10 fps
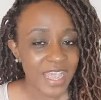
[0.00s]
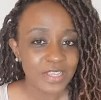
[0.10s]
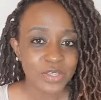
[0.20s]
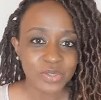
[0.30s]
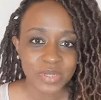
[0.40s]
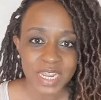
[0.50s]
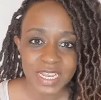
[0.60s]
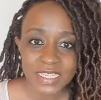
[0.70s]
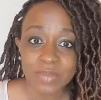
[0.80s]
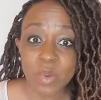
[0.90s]
So today
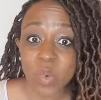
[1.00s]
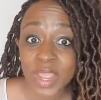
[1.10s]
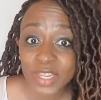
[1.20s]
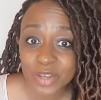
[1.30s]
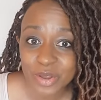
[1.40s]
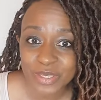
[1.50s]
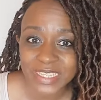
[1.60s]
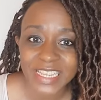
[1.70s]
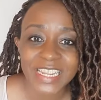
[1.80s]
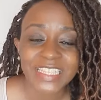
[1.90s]
nikasema why not?
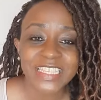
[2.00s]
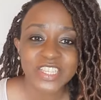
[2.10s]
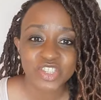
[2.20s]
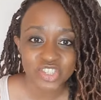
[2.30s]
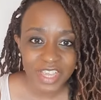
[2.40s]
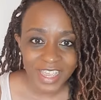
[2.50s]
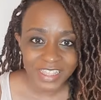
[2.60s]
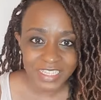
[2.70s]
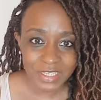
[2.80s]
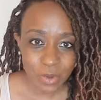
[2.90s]
Let's share
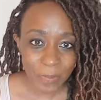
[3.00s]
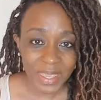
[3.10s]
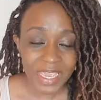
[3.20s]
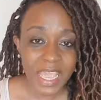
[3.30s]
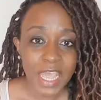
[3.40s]
this topic